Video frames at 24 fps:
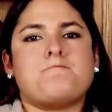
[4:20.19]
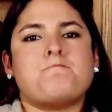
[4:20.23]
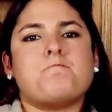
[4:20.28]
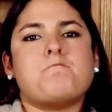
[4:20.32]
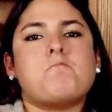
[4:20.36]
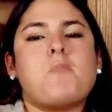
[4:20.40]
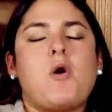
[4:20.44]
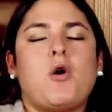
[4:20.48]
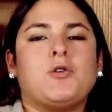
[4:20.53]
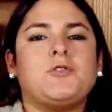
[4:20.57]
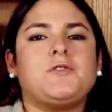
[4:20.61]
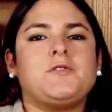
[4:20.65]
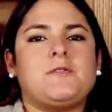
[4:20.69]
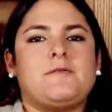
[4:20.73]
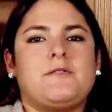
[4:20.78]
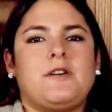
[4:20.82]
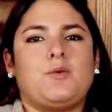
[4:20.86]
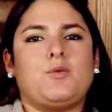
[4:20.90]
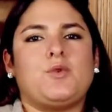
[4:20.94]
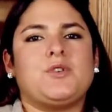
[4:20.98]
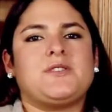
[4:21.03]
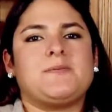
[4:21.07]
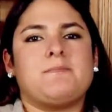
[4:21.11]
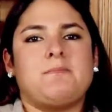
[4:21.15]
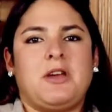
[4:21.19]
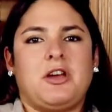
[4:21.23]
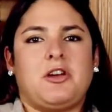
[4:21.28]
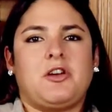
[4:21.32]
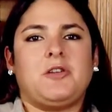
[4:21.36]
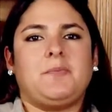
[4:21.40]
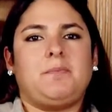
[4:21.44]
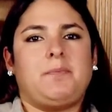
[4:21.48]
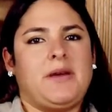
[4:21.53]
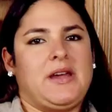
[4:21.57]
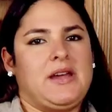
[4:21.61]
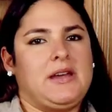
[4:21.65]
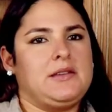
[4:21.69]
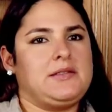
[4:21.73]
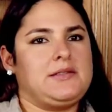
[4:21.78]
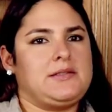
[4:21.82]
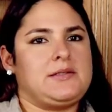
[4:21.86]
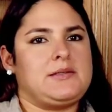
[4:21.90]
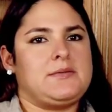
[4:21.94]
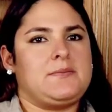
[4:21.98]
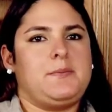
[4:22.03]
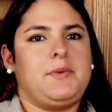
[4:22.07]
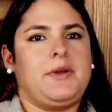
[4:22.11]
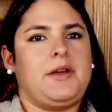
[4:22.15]
Most of it was
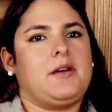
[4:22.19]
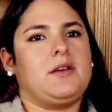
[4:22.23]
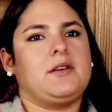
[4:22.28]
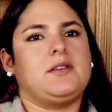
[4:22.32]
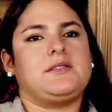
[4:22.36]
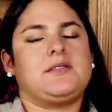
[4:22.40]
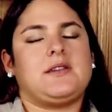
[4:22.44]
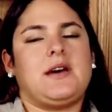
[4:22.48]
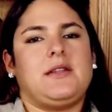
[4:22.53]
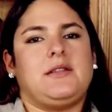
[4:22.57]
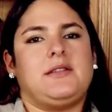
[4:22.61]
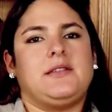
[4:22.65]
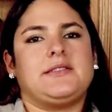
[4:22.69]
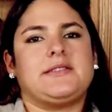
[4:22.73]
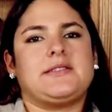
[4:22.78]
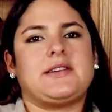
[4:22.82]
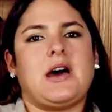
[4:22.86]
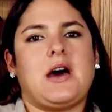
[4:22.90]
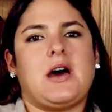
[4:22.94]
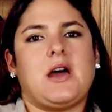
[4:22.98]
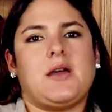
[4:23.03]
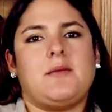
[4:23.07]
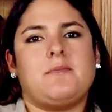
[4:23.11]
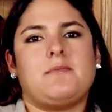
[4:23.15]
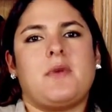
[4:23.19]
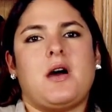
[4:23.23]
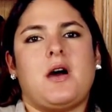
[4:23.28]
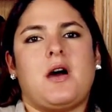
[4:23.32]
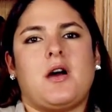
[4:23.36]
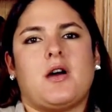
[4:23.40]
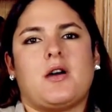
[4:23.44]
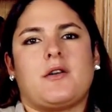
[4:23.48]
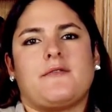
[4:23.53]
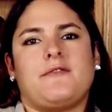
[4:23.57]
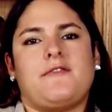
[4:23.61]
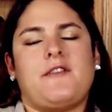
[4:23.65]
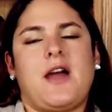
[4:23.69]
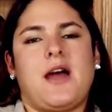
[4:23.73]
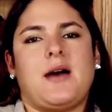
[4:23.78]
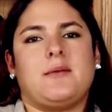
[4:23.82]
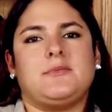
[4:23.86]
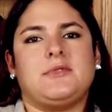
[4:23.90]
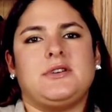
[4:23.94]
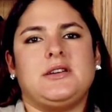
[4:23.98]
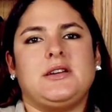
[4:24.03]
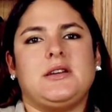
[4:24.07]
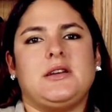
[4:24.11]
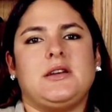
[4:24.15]
merit-based because at the time our
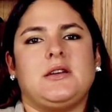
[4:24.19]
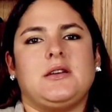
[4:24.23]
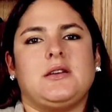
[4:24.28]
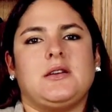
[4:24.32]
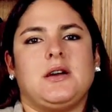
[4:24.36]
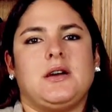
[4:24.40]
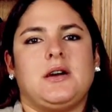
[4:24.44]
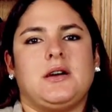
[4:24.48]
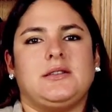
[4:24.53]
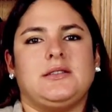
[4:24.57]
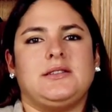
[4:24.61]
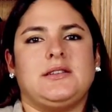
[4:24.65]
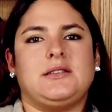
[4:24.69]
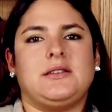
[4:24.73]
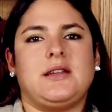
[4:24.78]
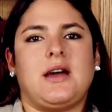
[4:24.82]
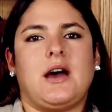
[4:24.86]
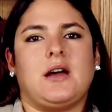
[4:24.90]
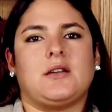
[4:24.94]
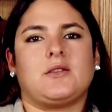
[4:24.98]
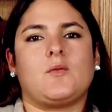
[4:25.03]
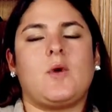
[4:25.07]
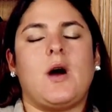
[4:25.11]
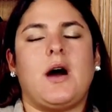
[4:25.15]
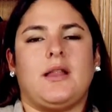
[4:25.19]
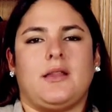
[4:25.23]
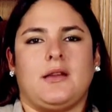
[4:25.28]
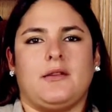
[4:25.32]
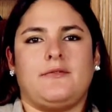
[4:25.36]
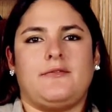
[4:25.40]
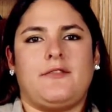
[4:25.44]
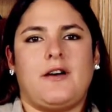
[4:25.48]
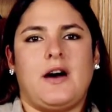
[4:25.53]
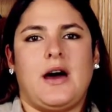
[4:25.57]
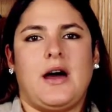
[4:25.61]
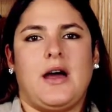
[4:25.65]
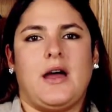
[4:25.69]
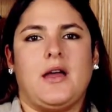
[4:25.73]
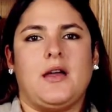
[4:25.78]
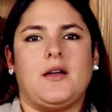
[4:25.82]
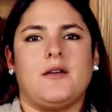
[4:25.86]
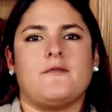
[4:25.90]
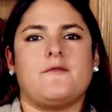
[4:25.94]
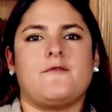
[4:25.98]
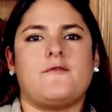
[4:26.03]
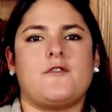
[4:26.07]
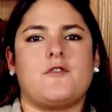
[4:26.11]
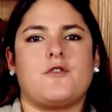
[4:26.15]
family did not qualify
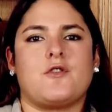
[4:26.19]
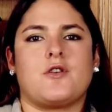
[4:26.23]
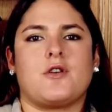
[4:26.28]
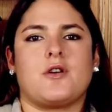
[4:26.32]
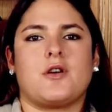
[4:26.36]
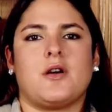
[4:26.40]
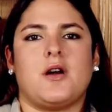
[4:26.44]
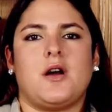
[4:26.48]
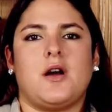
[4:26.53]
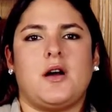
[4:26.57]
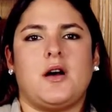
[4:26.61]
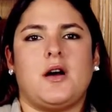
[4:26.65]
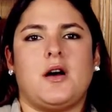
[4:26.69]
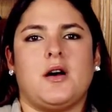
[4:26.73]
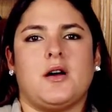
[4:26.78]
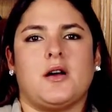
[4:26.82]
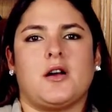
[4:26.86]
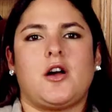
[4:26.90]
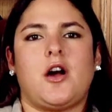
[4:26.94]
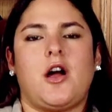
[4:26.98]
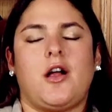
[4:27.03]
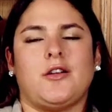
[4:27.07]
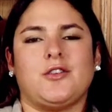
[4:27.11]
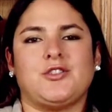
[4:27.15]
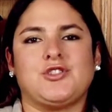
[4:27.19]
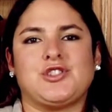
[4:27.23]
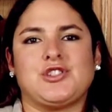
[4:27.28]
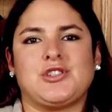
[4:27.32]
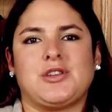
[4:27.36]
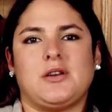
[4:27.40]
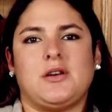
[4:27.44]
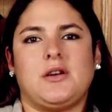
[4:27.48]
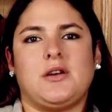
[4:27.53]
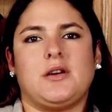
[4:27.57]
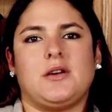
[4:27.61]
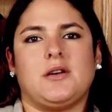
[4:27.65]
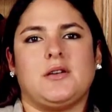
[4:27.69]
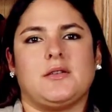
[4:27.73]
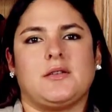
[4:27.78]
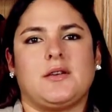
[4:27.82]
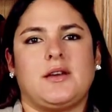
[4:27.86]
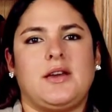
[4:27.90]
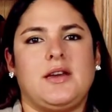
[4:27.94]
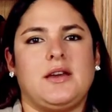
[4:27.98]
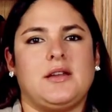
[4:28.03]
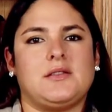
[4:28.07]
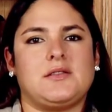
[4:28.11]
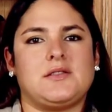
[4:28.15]
for college
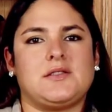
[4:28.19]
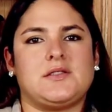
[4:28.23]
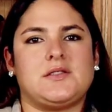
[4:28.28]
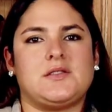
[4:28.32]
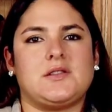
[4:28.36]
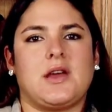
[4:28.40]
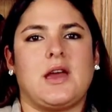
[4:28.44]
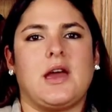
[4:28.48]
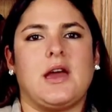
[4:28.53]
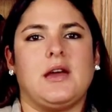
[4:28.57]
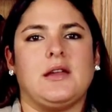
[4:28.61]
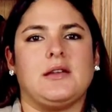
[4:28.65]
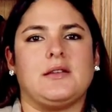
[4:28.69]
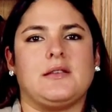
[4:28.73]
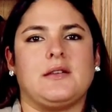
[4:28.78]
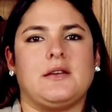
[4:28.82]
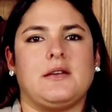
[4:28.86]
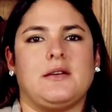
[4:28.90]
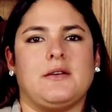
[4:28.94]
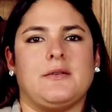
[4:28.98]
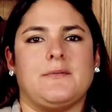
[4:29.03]
kids to get